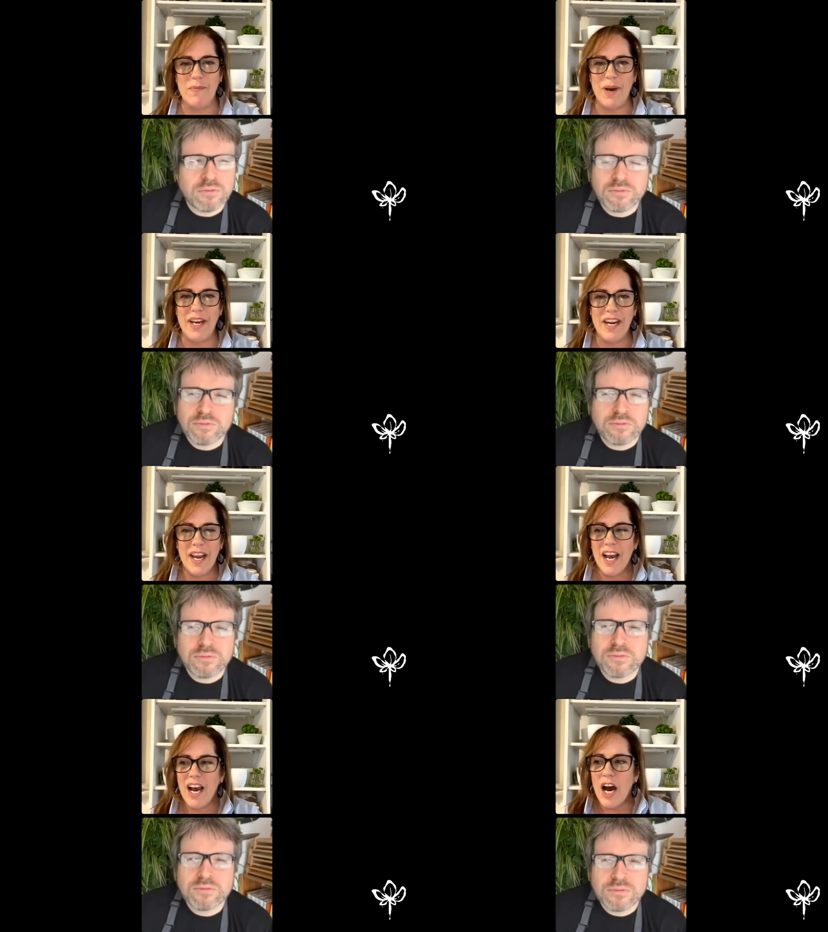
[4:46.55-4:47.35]
Speaker 1: But
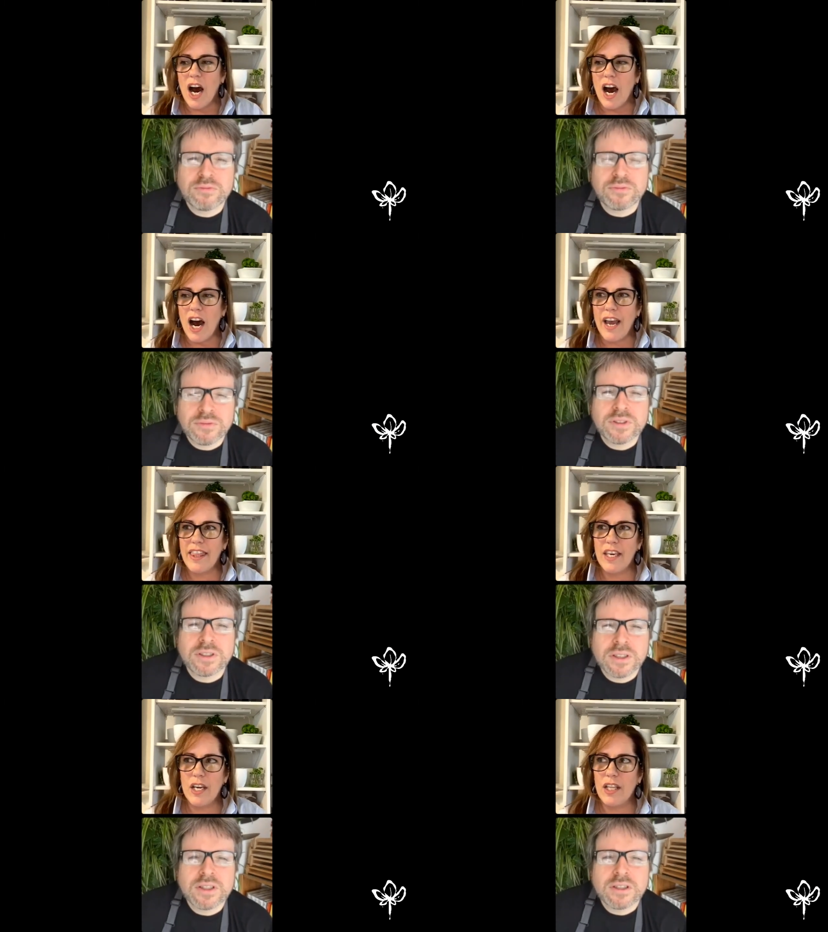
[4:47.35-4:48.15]
I
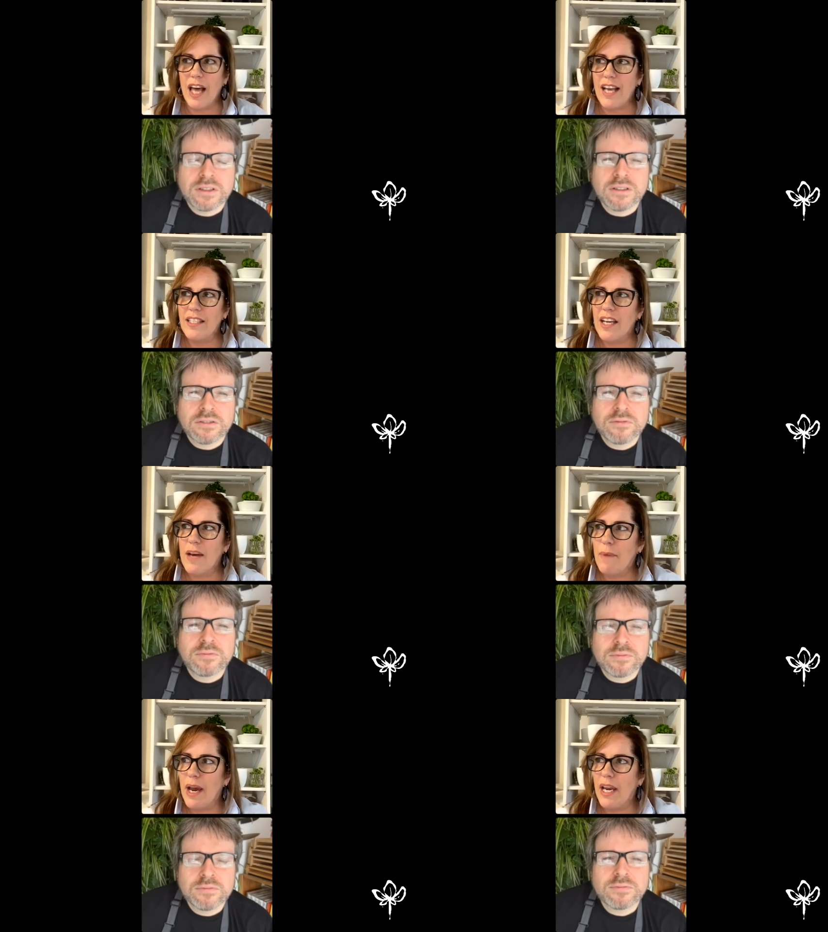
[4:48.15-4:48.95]
think last
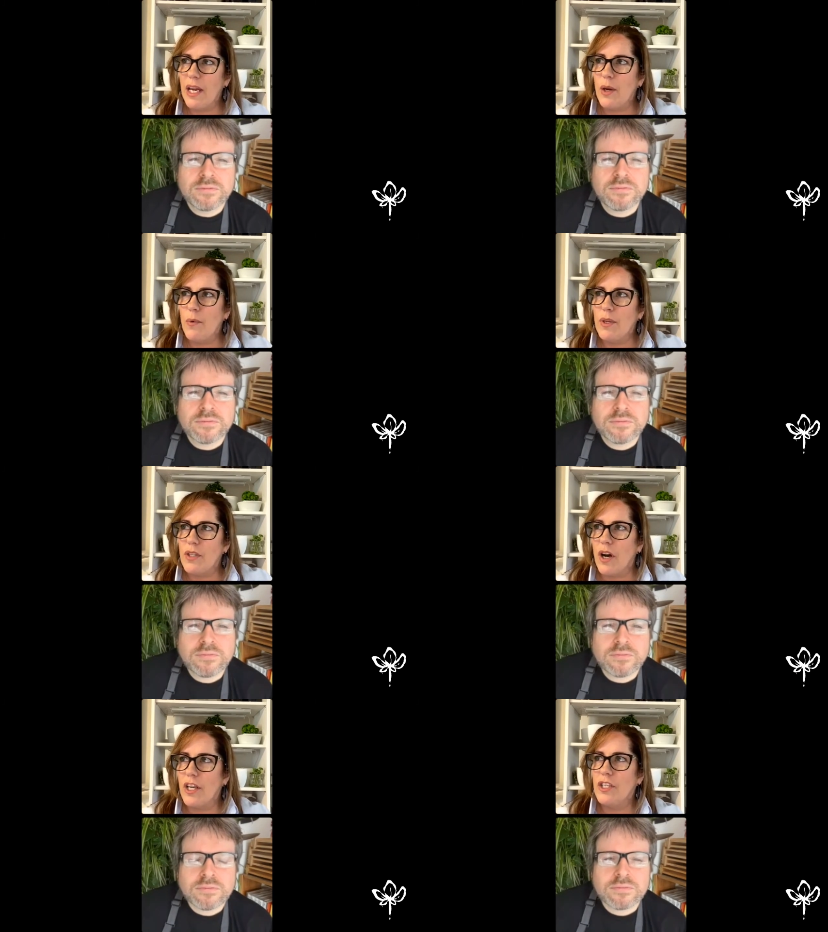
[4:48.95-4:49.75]
time I was
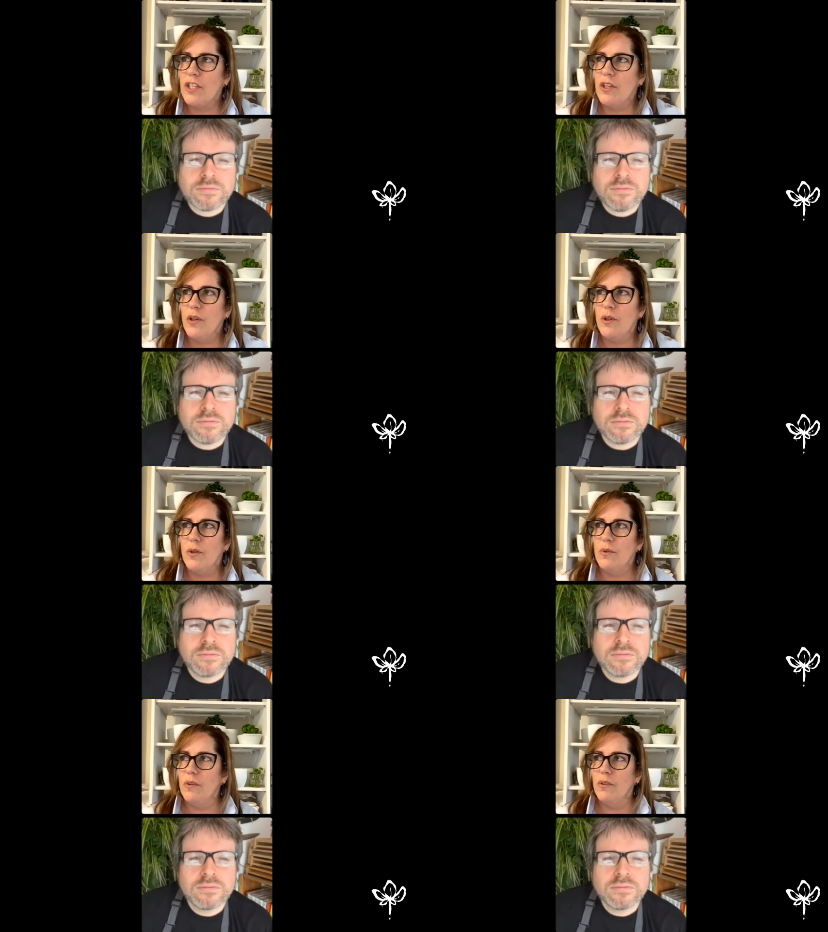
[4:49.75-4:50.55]
talking to
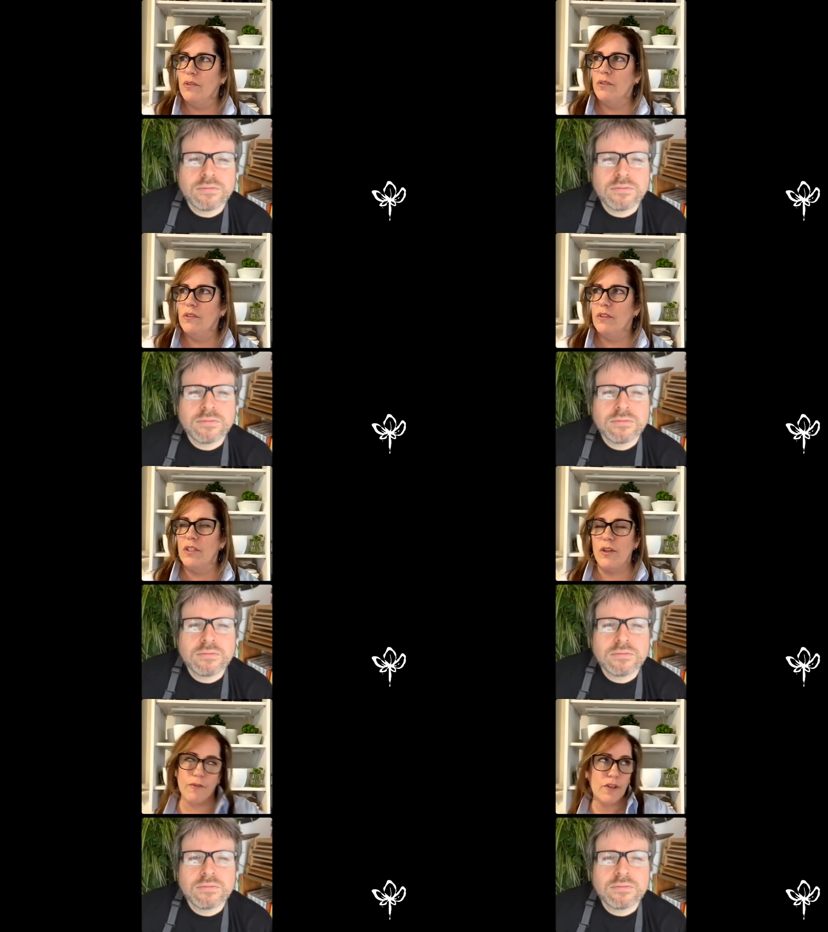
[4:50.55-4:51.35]
you,
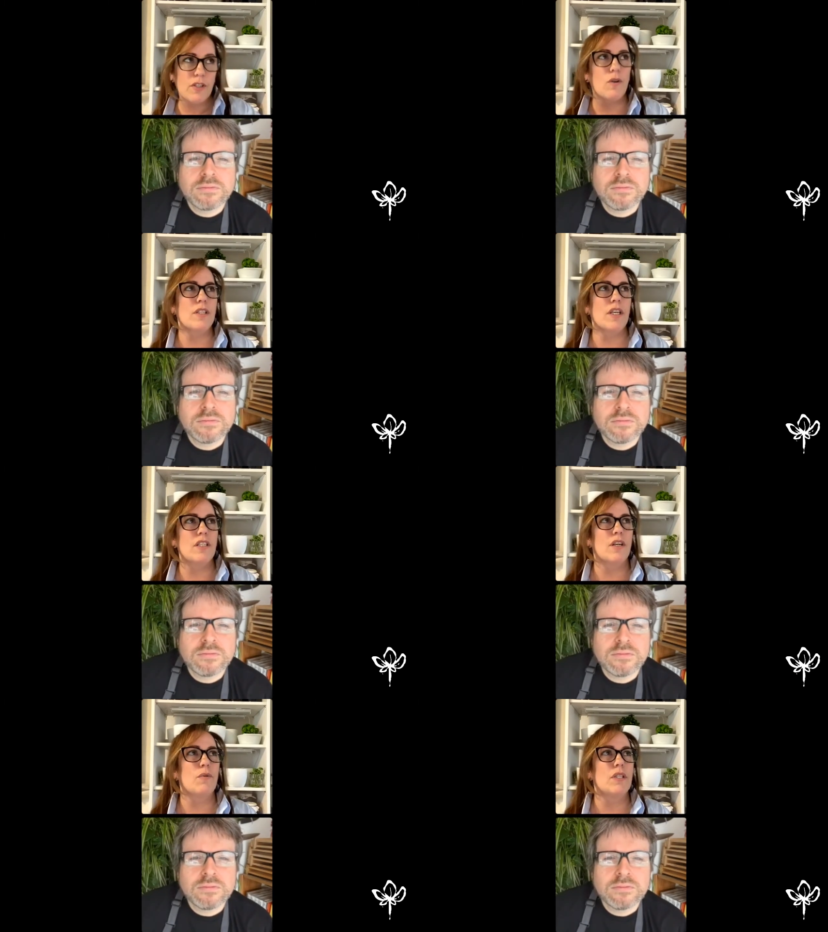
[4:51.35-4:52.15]
so the first course I
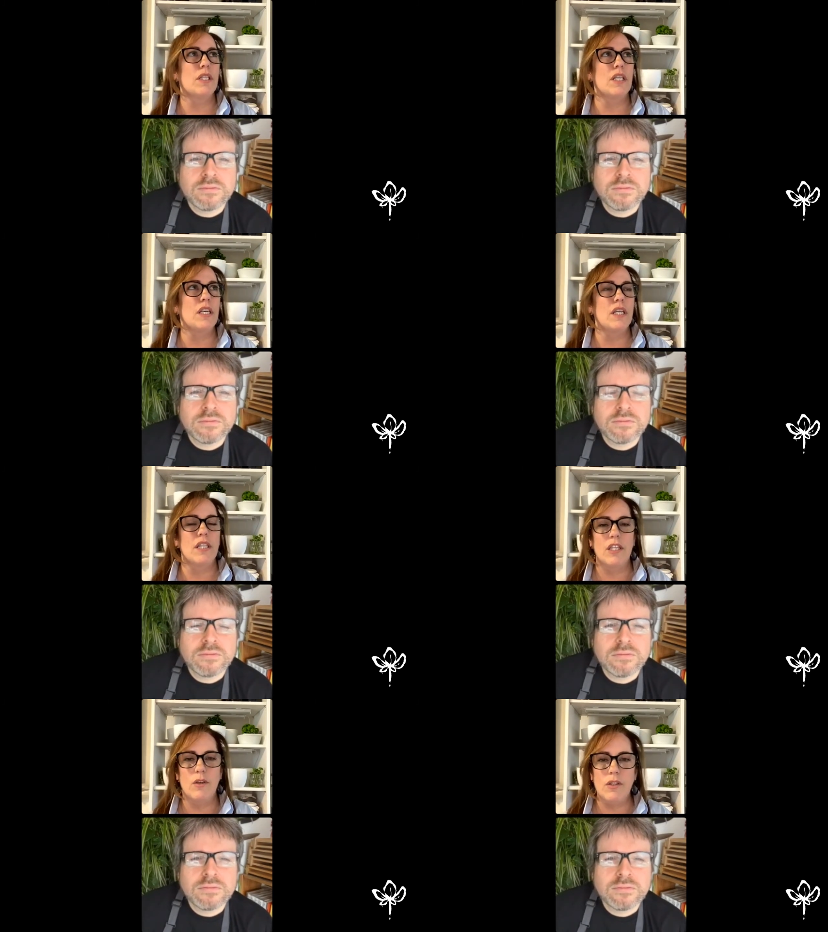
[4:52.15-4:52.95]
took was the,
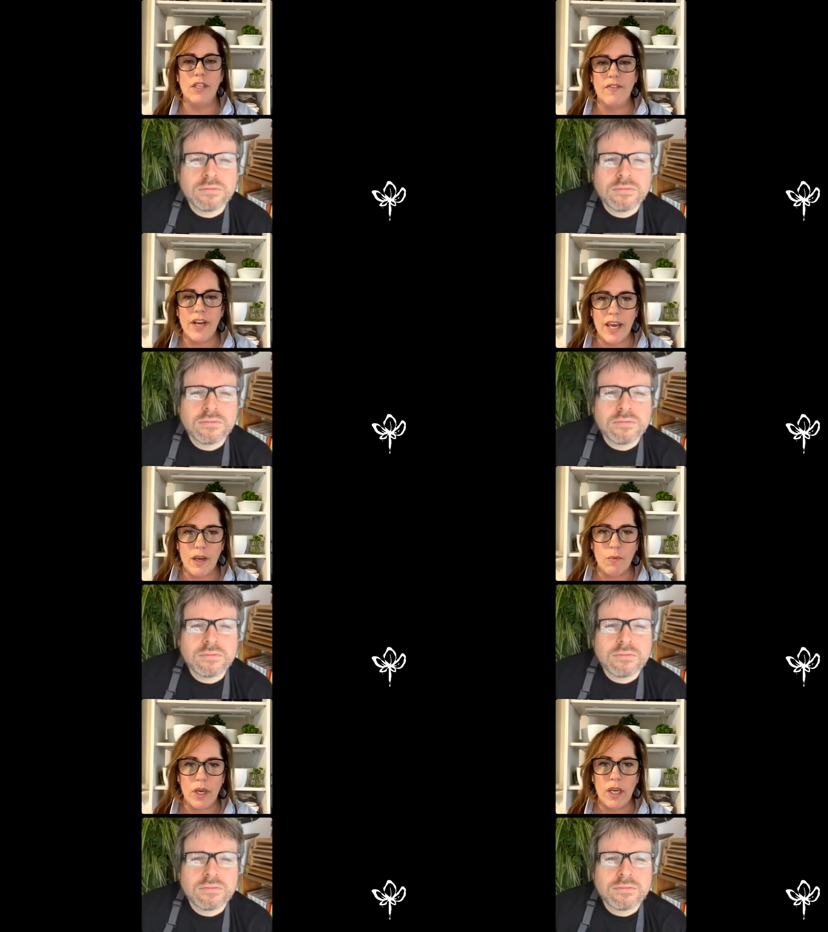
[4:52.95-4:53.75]
you used to have an
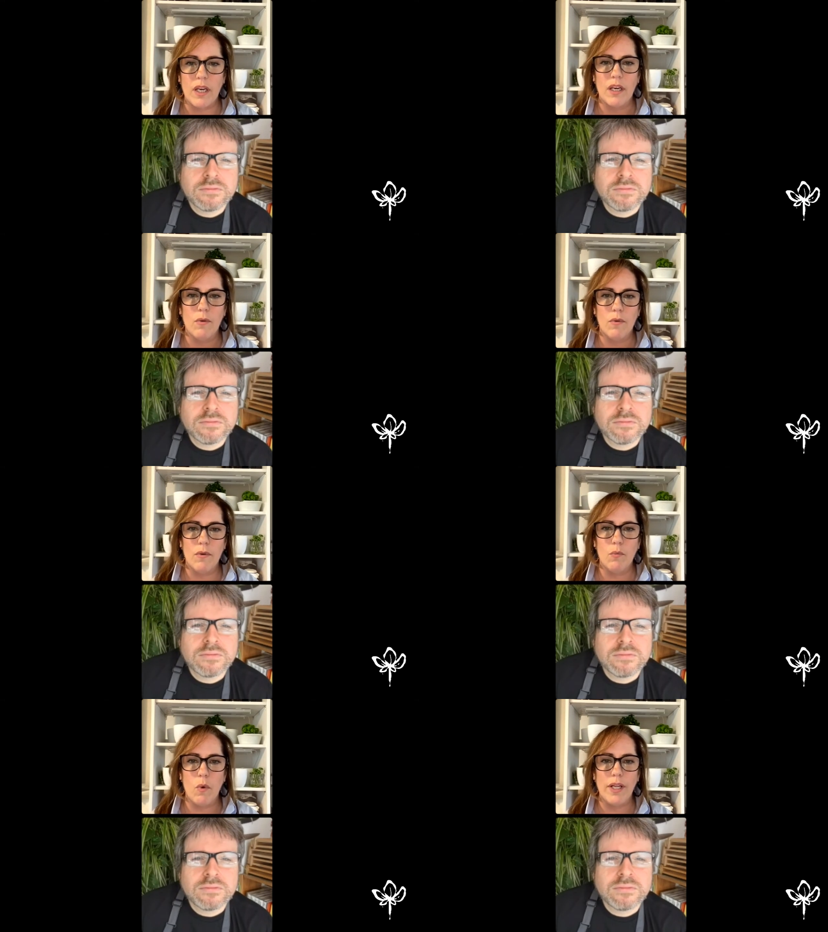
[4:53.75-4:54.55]
eight week,
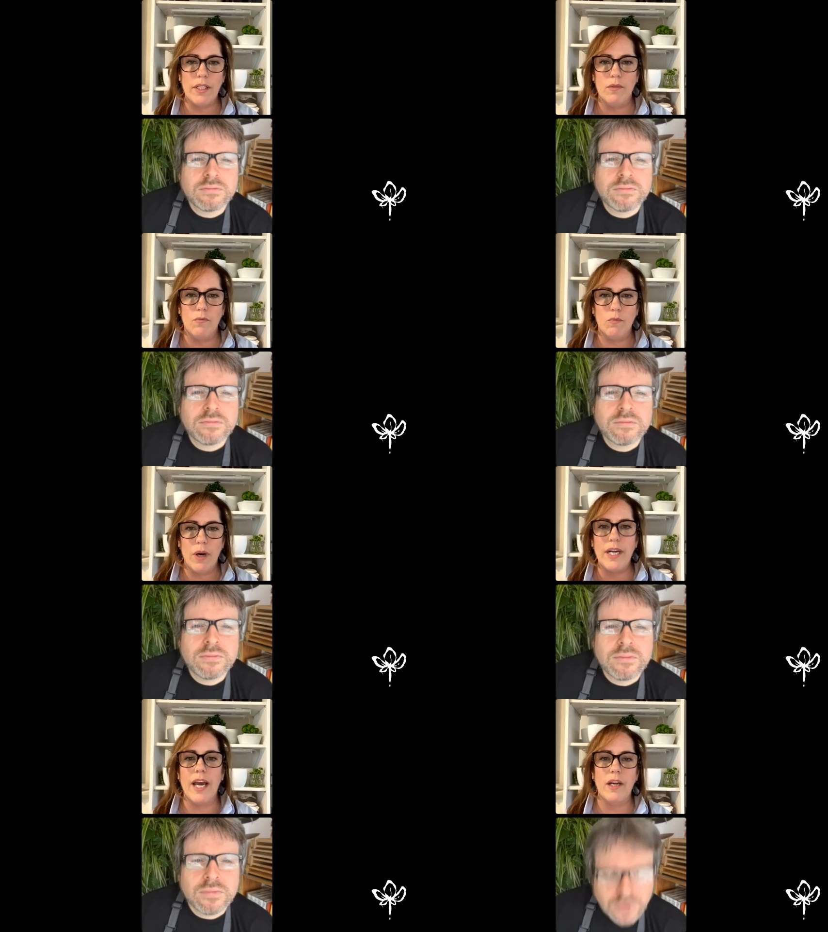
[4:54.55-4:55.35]
one
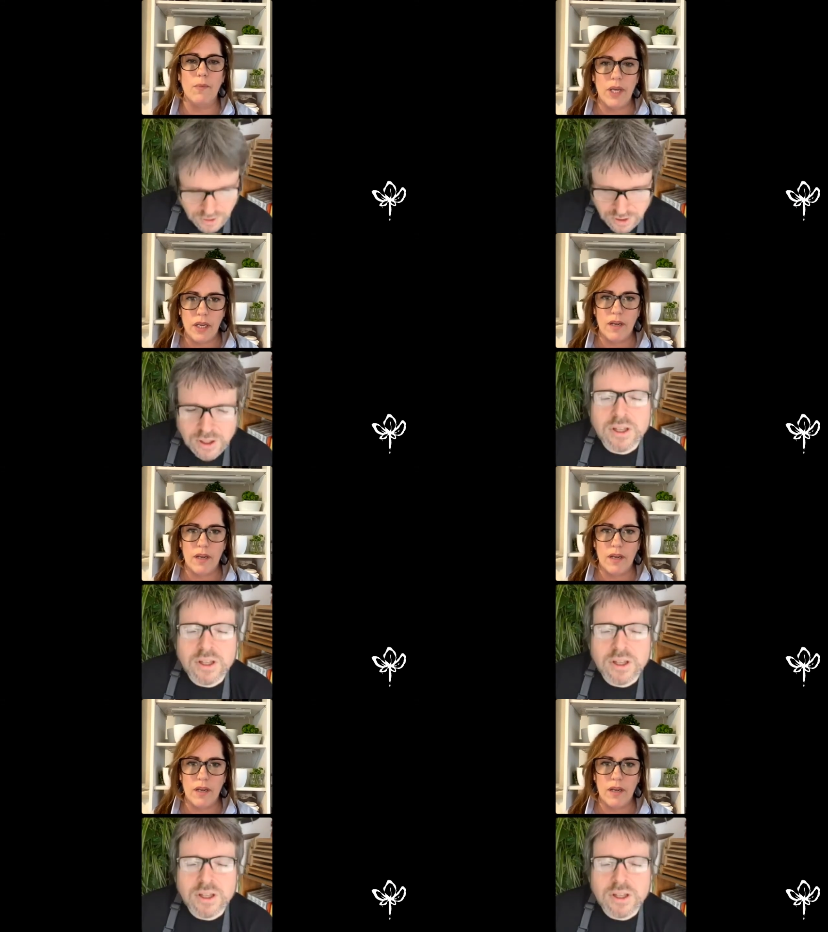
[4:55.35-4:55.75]
one night a week